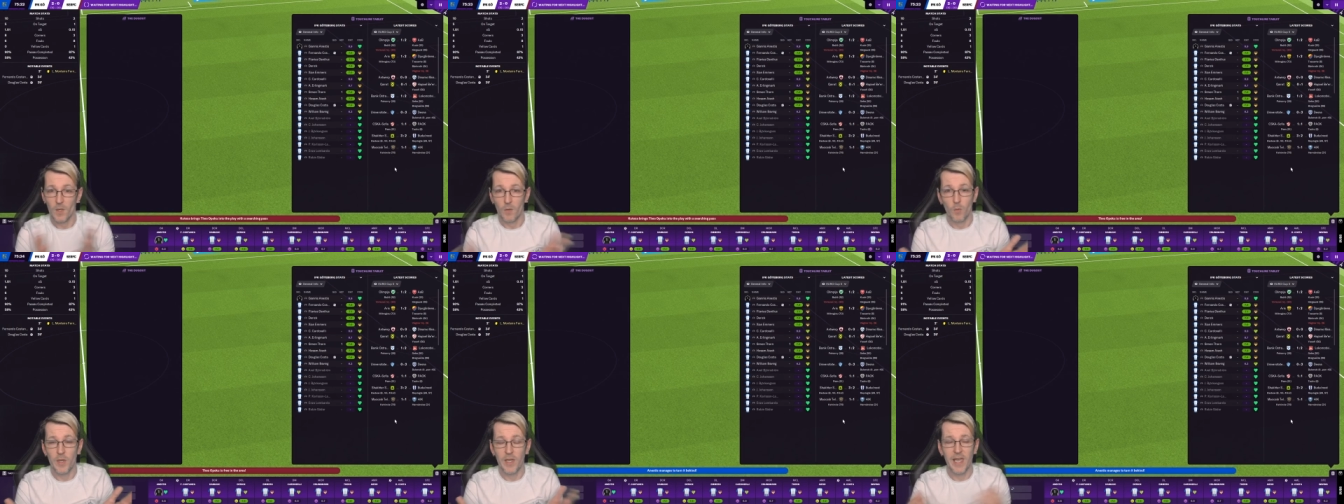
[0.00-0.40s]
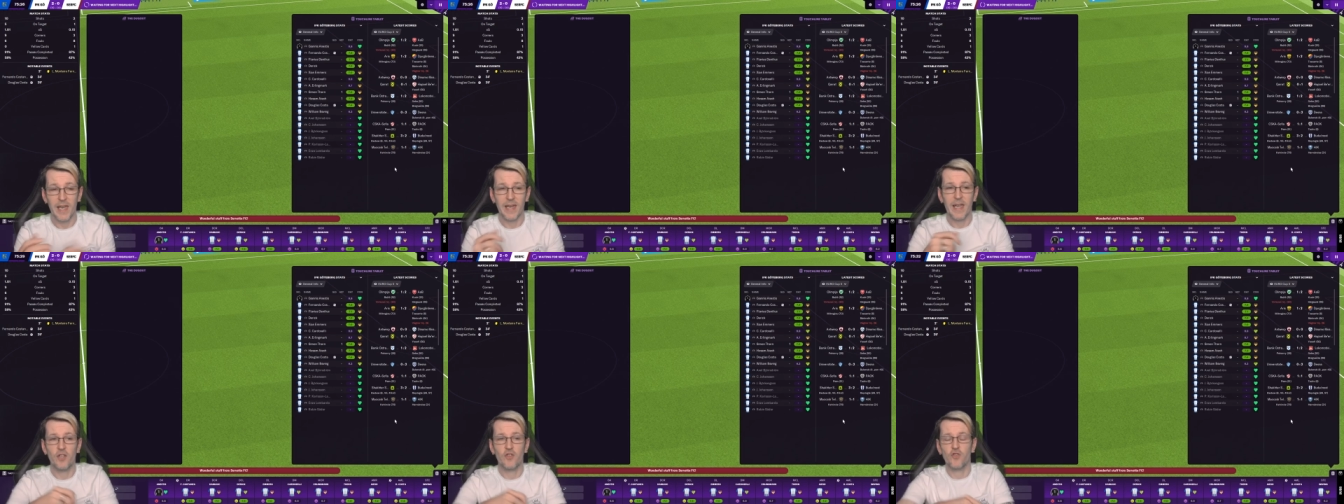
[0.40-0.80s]
we're
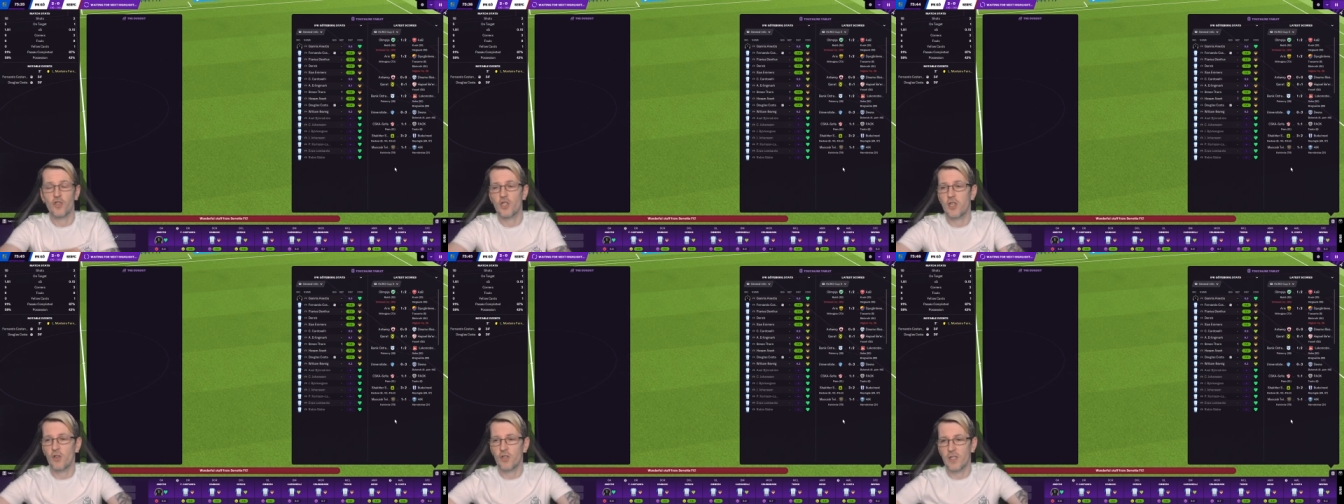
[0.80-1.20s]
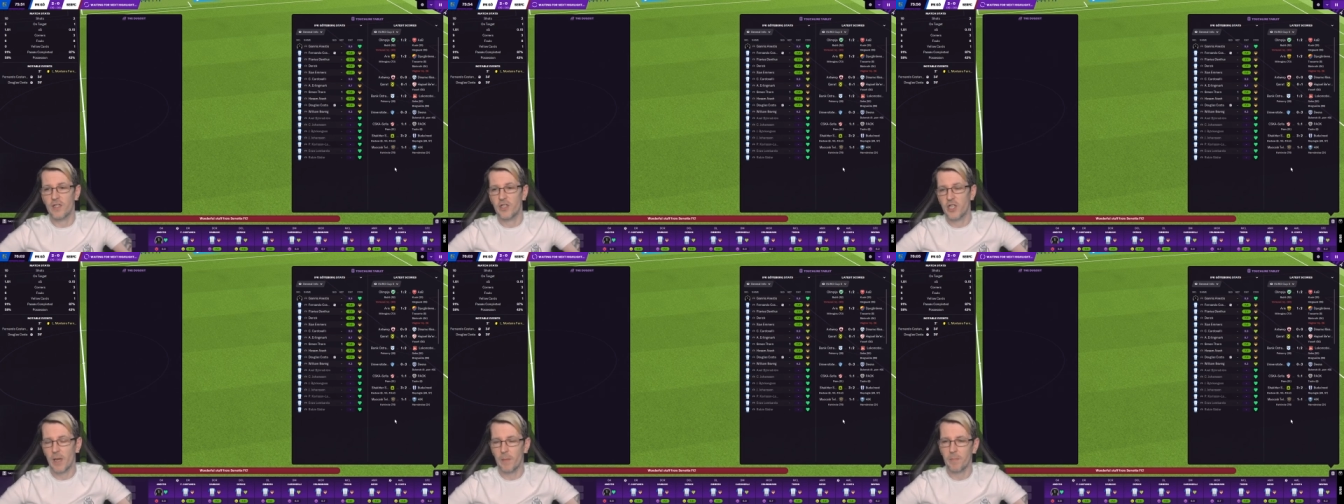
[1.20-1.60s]
getting extra slot in the
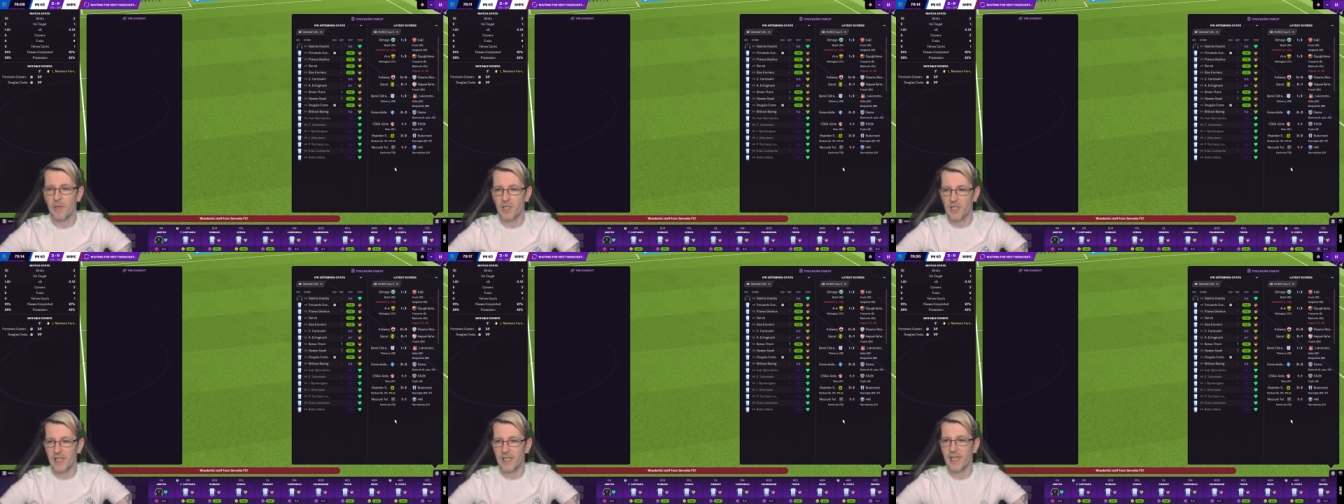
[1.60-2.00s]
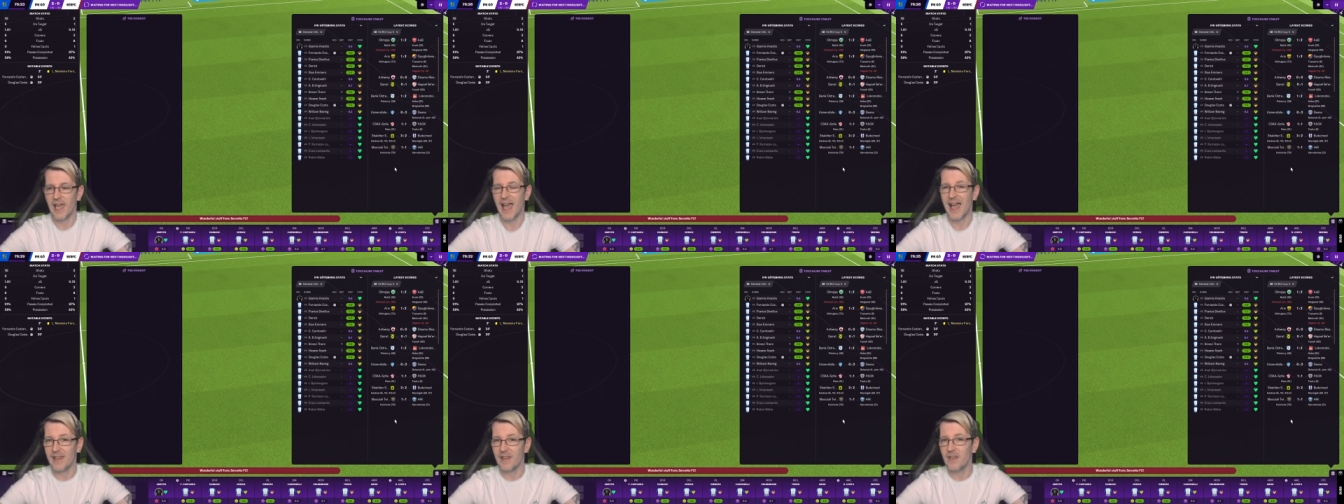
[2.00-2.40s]
Champions League
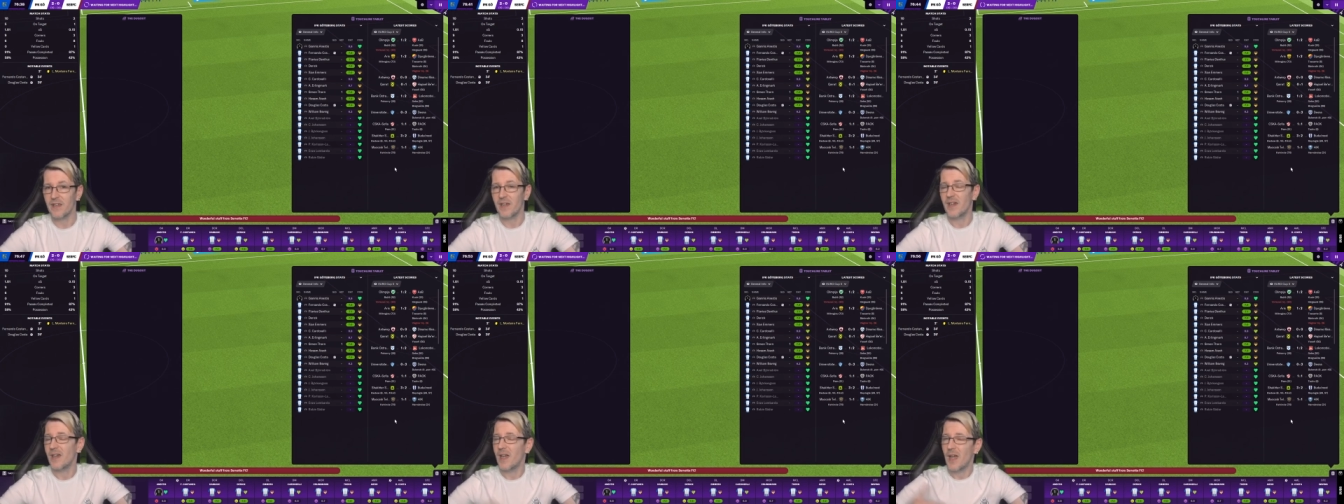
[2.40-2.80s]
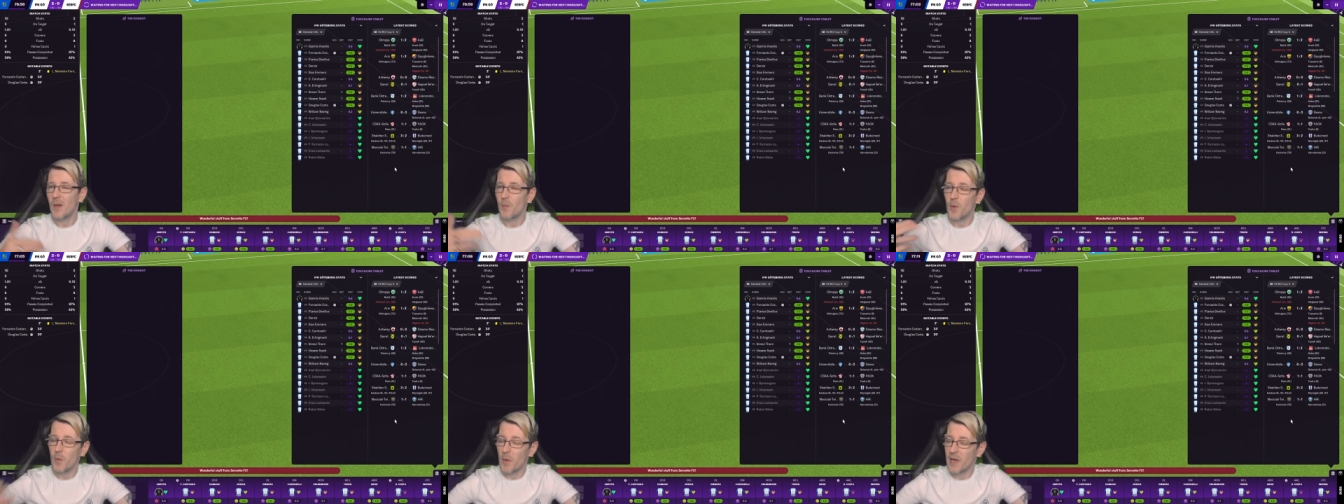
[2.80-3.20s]
and
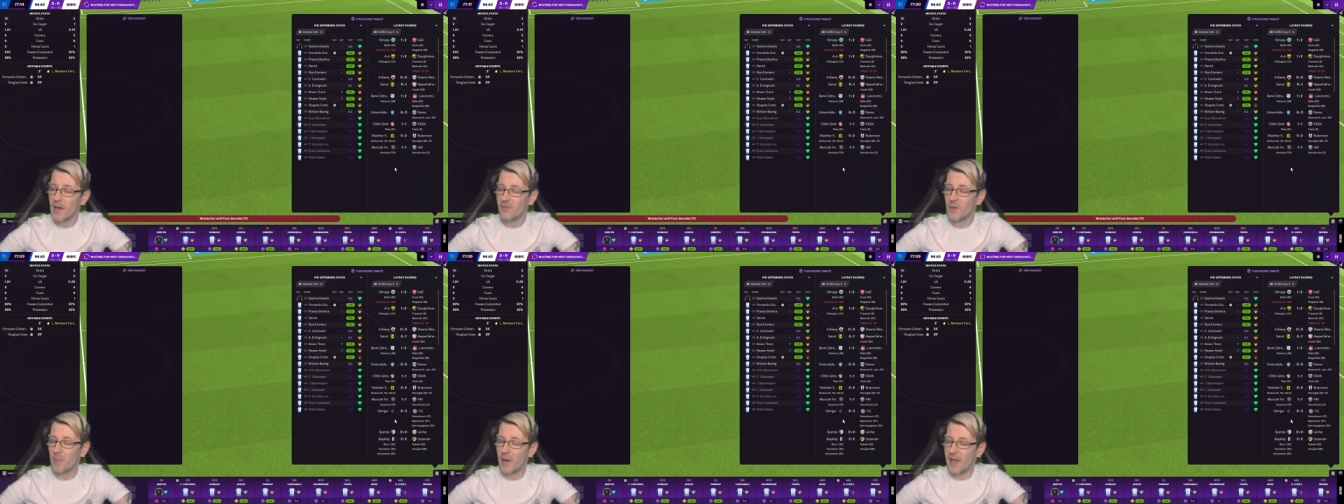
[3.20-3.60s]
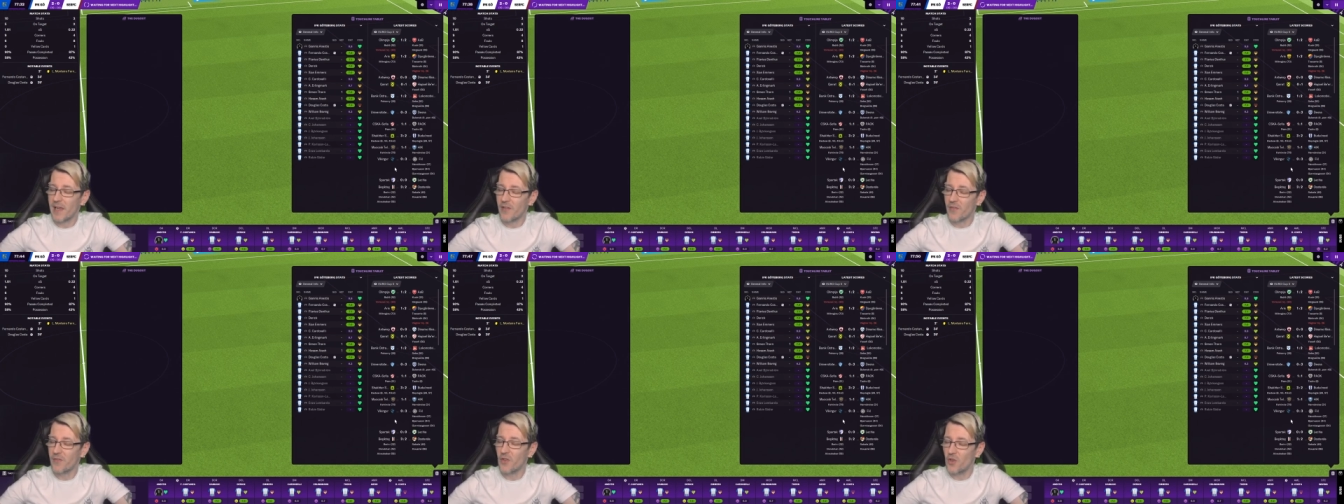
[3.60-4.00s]
we won't have to play a
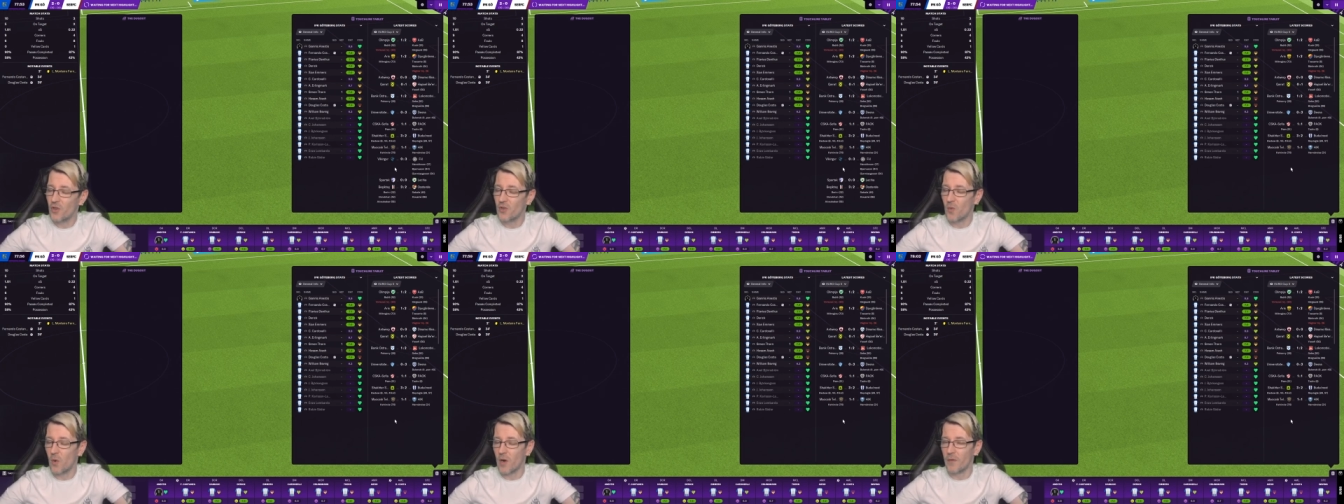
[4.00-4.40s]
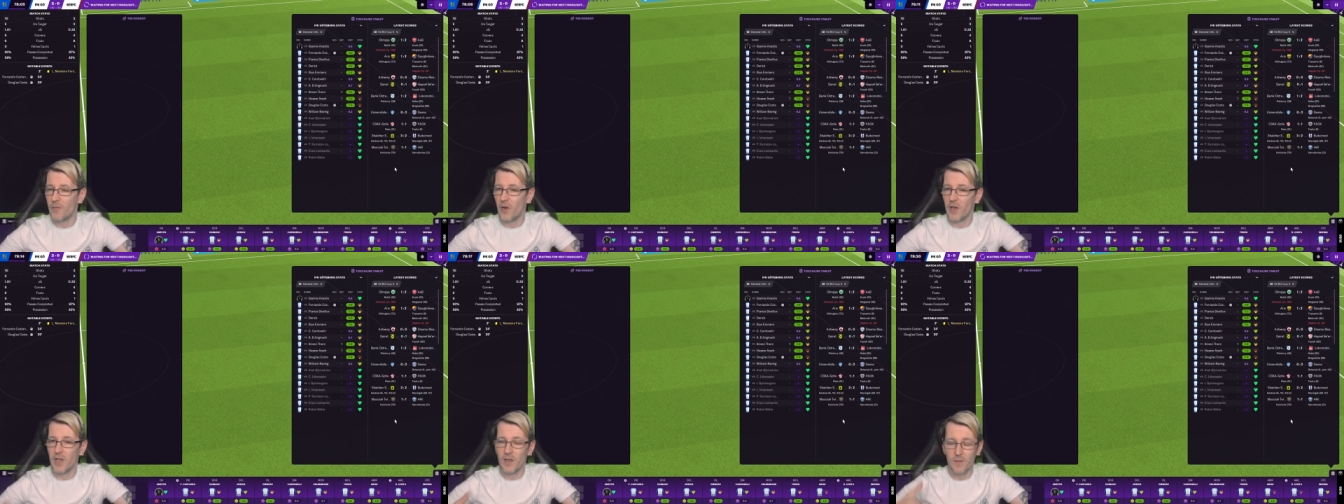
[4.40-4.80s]
third
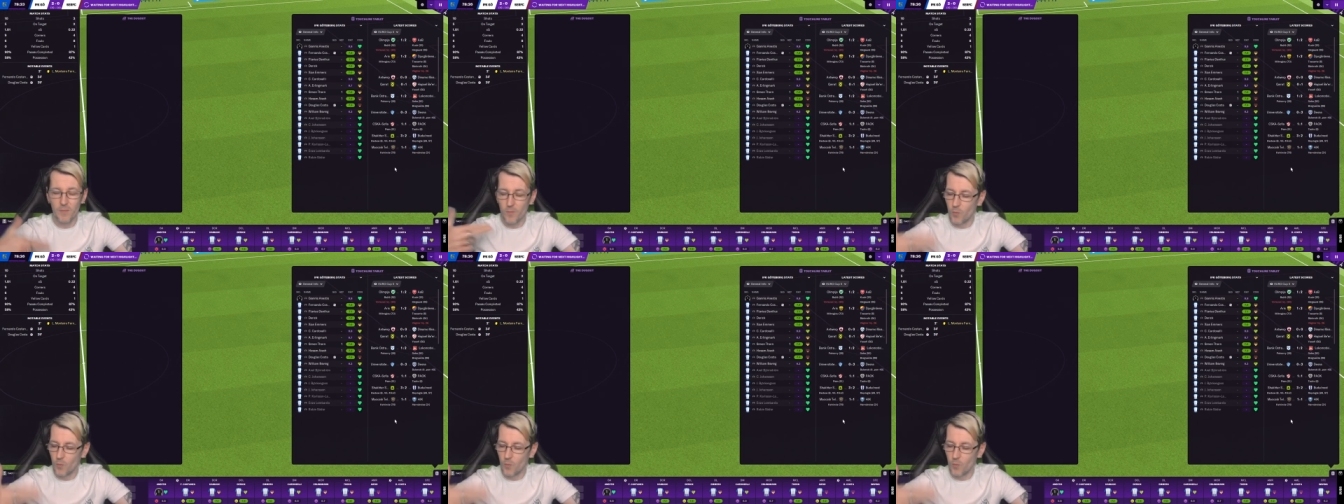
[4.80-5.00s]
qualifier.